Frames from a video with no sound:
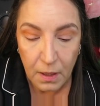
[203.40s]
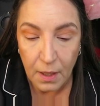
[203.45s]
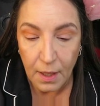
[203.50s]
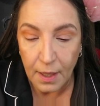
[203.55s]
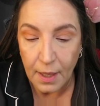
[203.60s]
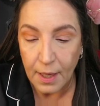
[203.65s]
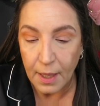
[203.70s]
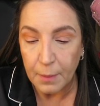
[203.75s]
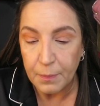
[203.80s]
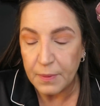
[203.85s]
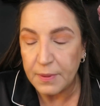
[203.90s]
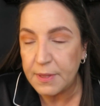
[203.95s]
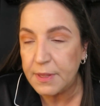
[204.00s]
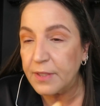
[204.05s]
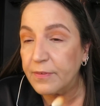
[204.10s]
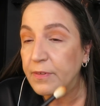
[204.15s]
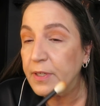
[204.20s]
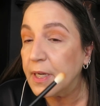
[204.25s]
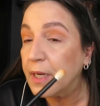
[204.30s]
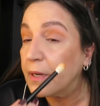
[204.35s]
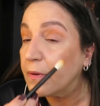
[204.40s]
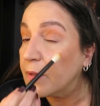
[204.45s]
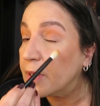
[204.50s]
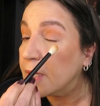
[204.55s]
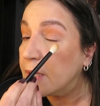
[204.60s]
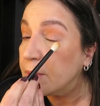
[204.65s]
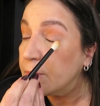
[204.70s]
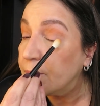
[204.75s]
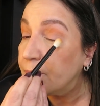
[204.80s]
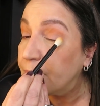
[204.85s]
It happens every now
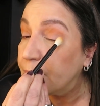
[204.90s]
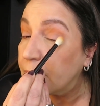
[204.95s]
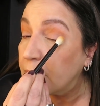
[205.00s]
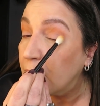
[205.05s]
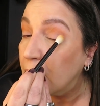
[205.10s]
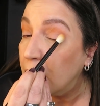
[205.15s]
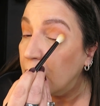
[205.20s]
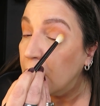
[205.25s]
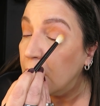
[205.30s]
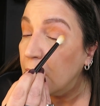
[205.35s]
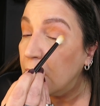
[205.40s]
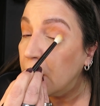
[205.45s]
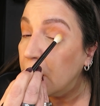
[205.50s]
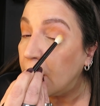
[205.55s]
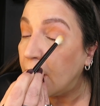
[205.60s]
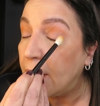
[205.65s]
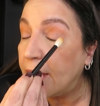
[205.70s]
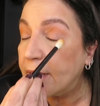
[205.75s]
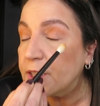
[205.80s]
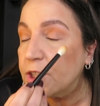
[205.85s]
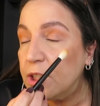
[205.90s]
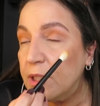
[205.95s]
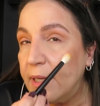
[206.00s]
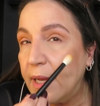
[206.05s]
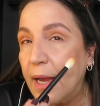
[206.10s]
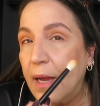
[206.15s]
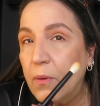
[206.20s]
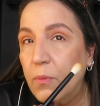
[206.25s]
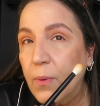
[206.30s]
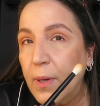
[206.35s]
and then.
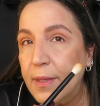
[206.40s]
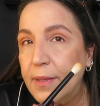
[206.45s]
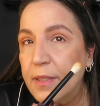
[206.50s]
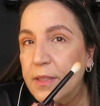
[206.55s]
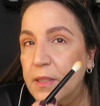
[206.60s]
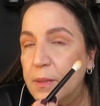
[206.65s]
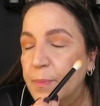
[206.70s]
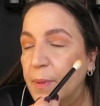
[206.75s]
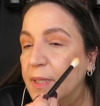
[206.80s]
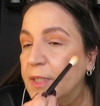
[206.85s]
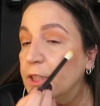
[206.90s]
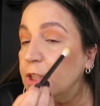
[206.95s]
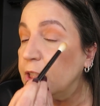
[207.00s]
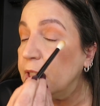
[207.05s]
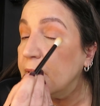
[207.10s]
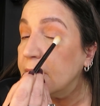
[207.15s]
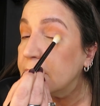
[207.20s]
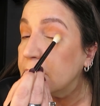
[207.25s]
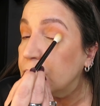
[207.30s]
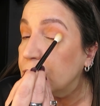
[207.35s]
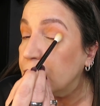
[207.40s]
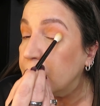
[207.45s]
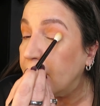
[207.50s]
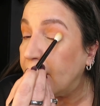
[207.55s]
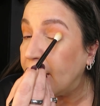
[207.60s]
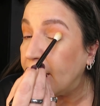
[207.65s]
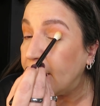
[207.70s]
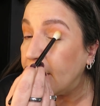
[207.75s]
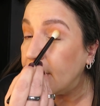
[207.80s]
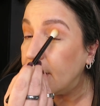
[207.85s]
Actually, I wet the sponge
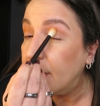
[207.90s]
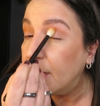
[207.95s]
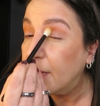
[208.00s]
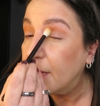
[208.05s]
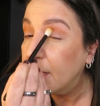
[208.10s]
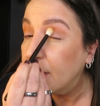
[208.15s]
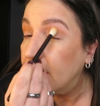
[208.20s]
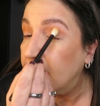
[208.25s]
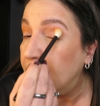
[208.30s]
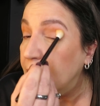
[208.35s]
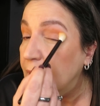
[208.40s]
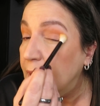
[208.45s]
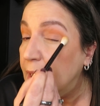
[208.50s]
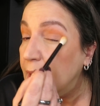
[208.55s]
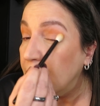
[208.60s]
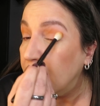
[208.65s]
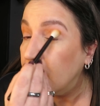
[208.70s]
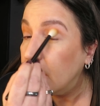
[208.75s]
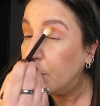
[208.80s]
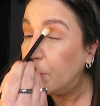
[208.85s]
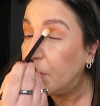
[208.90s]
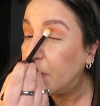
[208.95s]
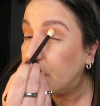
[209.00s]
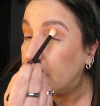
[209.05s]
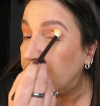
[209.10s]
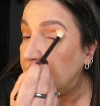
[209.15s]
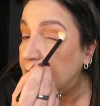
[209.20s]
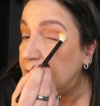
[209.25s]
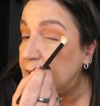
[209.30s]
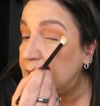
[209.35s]
yesterday
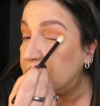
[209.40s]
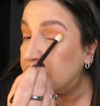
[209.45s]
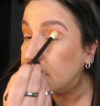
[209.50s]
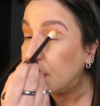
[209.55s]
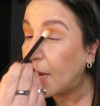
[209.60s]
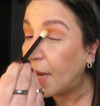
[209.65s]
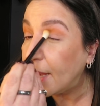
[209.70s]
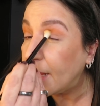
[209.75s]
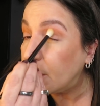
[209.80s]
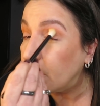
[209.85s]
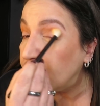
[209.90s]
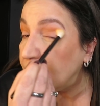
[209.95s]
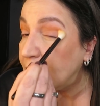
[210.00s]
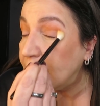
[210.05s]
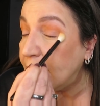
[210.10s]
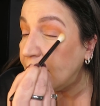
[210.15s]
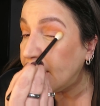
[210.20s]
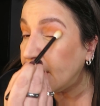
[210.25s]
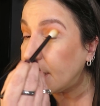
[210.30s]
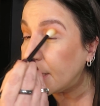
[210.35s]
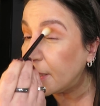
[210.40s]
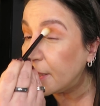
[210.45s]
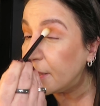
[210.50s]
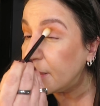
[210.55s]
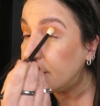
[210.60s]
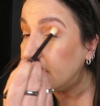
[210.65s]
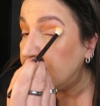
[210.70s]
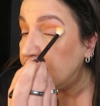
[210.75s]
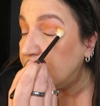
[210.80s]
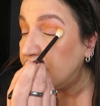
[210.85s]
because I had planned
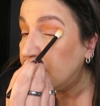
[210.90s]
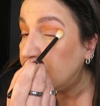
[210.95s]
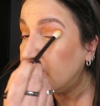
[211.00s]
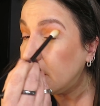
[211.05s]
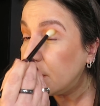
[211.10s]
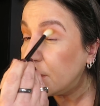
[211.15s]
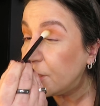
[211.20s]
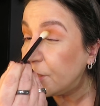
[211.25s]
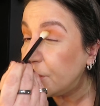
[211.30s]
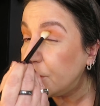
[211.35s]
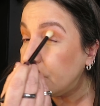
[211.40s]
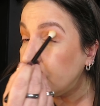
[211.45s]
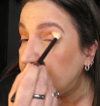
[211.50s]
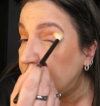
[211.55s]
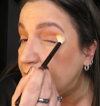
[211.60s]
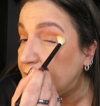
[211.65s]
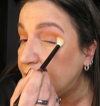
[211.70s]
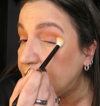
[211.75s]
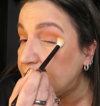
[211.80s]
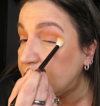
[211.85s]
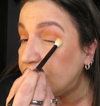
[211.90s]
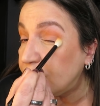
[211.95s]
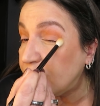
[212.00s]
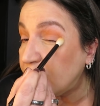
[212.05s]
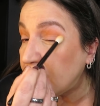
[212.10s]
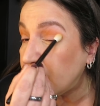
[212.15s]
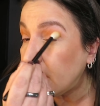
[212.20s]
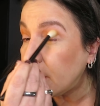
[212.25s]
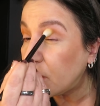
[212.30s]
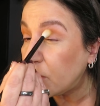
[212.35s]
to do this
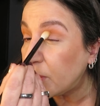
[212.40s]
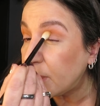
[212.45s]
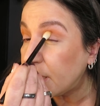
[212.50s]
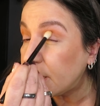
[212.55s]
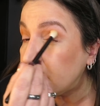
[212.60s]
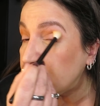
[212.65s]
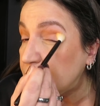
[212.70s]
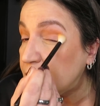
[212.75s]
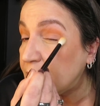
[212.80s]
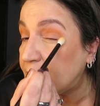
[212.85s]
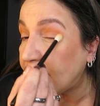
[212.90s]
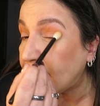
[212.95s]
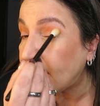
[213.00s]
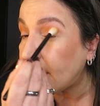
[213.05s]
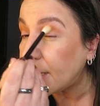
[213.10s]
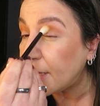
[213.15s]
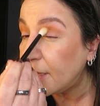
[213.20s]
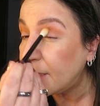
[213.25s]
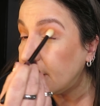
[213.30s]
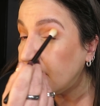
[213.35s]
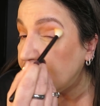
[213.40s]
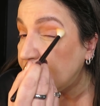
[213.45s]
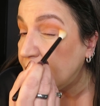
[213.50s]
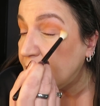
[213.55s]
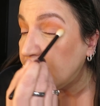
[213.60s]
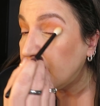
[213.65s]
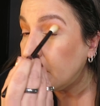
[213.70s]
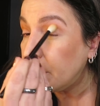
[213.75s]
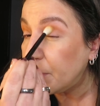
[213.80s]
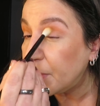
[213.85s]
video yesterday,
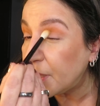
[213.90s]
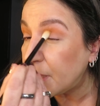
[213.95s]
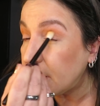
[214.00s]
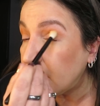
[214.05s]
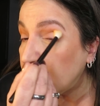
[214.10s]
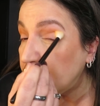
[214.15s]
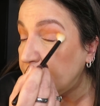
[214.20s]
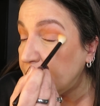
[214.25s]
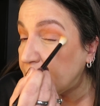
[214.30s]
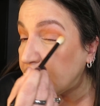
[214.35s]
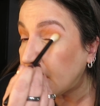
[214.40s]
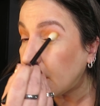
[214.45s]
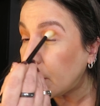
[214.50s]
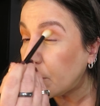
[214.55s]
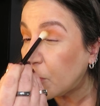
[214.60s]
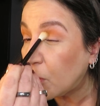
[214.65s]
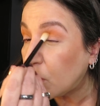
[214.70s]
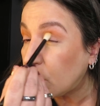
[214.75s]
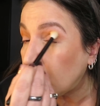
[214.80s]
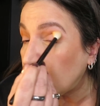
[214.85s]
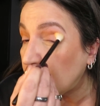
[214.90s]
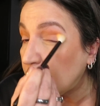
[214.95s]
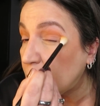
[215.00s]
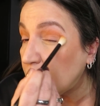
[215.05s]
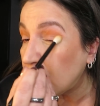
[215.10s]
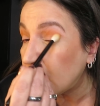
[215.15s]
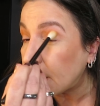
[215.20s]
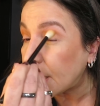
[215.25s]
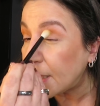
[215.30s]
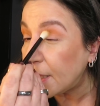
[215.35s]
but hubby came home
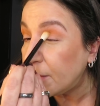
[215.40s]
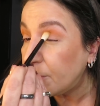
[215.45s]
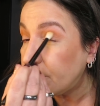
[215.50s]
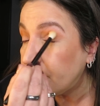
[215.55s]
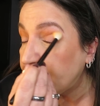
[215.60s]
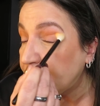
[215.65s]
early.